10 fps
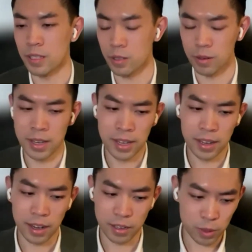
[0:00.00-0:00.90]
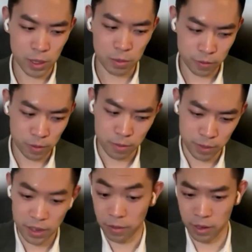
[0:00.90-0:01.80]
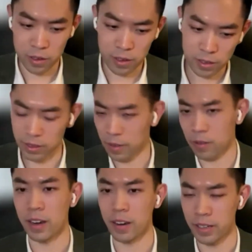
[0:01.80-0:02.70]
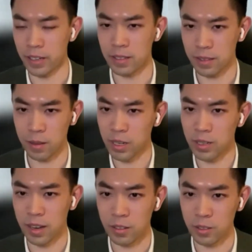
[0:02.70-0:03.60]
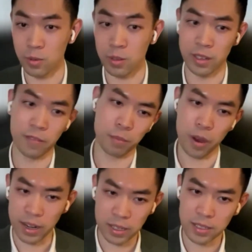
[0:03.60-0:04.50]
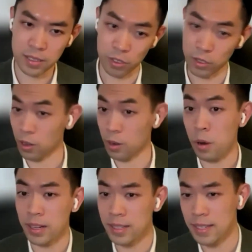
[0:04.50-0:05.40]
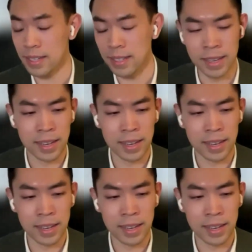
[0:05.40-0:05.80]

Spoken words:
So I know people from kind of all different areas that went to dental school and have practiced or started practicing.